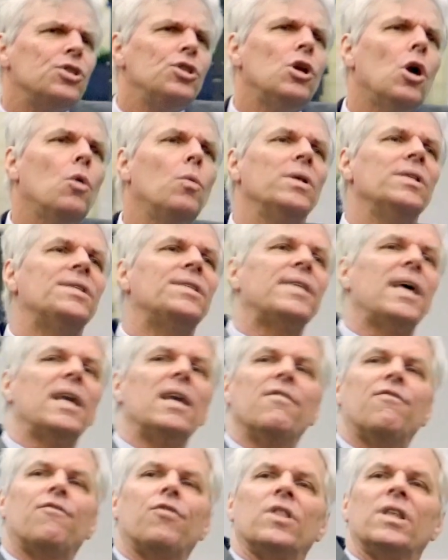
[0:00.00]
no
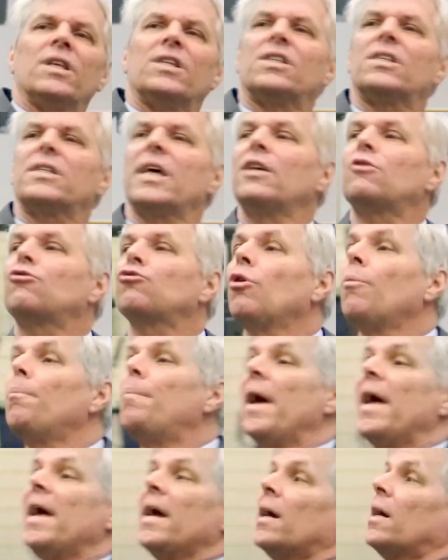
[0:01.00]
incentive for the central
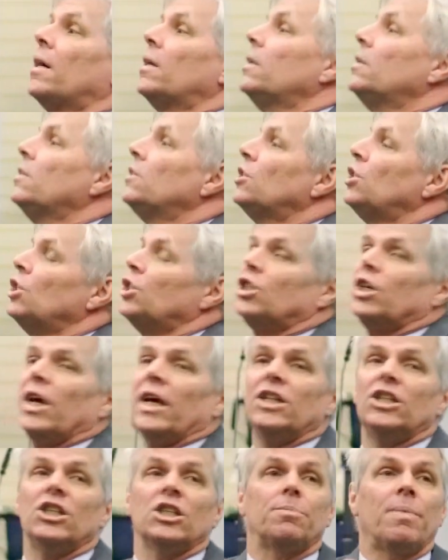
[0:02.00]
bank to
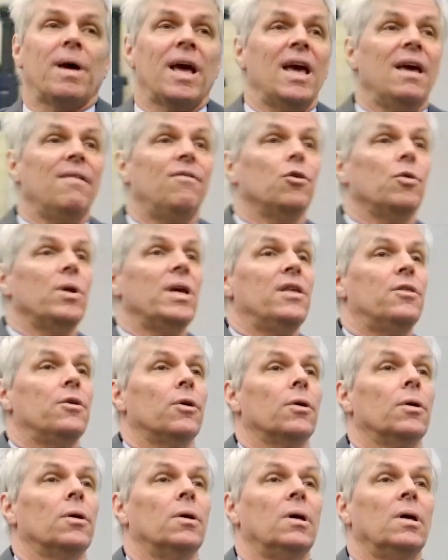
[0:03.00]
change its behavior
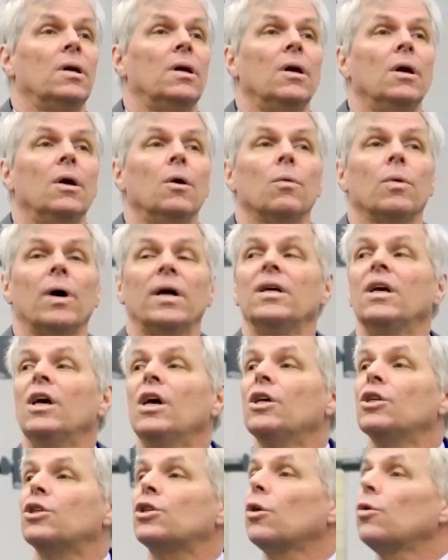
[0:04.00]
either, right?
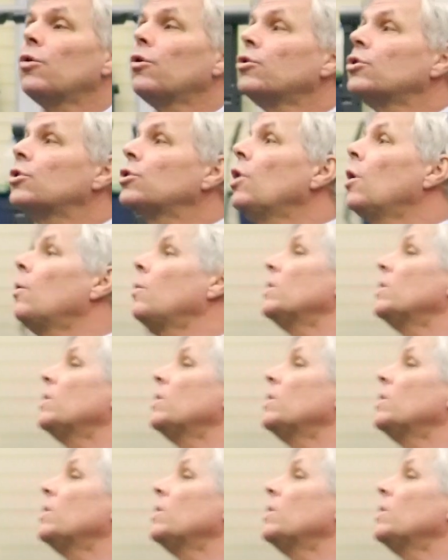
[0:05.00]
So there's no